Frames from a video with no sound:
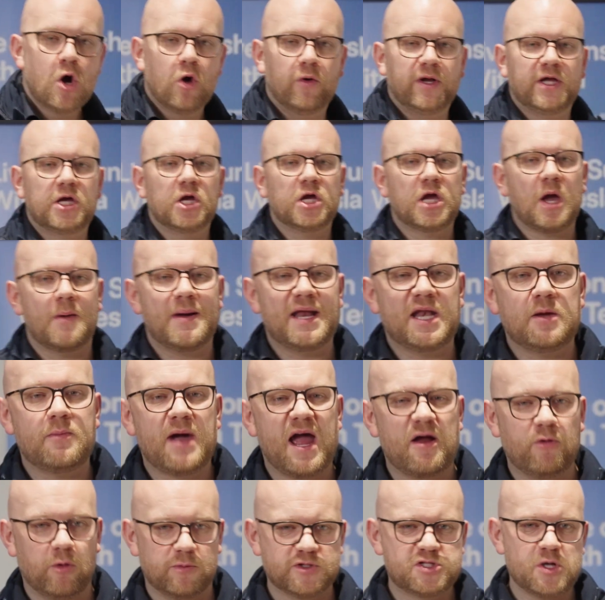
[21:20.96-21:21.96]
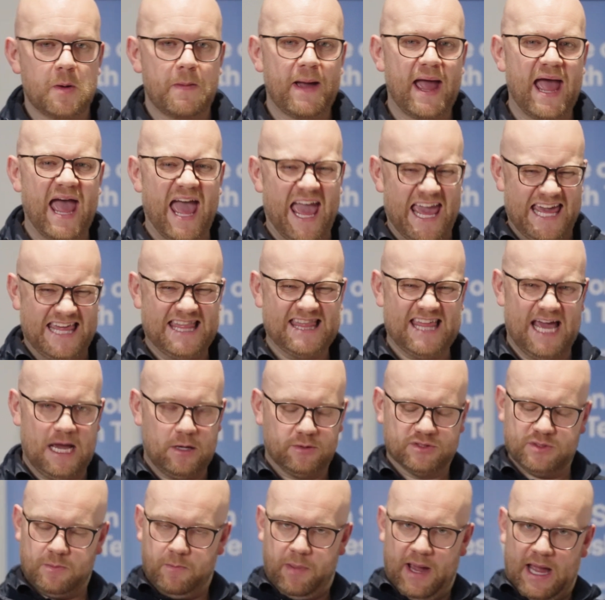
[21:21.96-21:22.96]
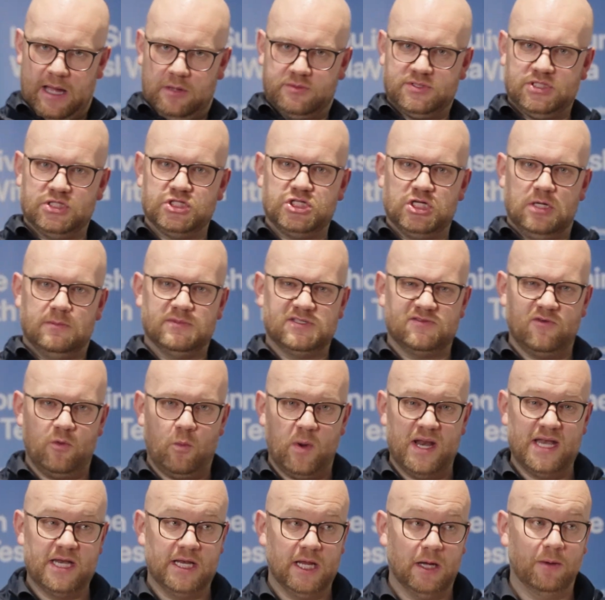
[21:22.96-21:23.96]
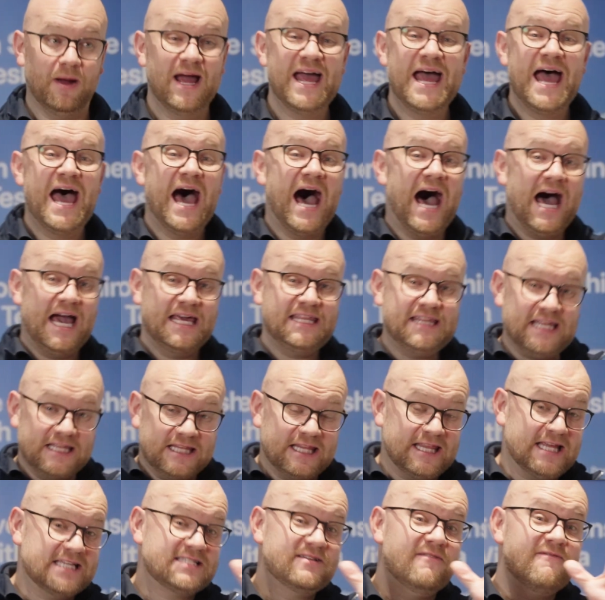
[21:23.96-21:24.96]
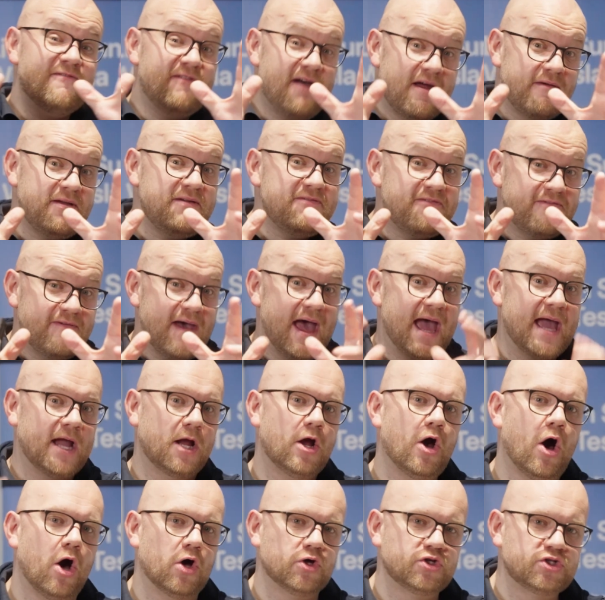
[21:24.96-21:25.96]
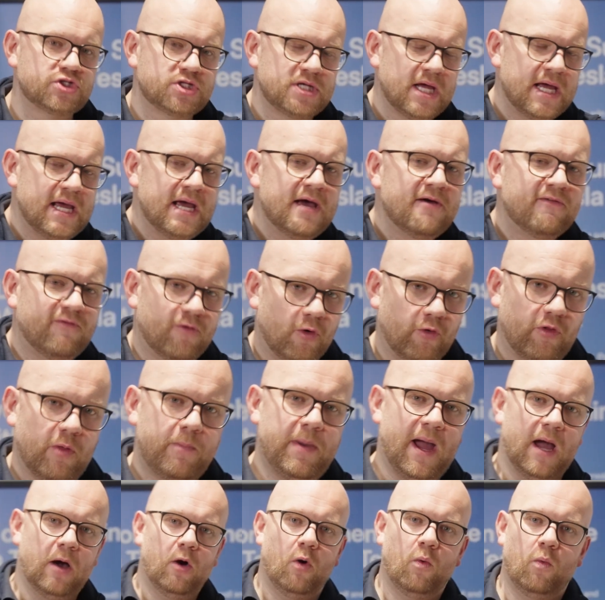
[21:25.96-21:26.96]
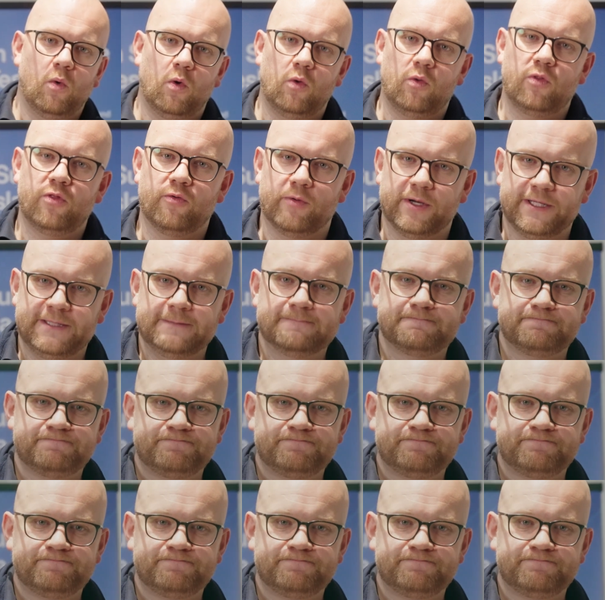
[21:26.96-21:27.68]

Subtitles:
or it can go anywhere up to about £8,000 in terms of a window. I think that's a very fair cost for the Powerwall 3.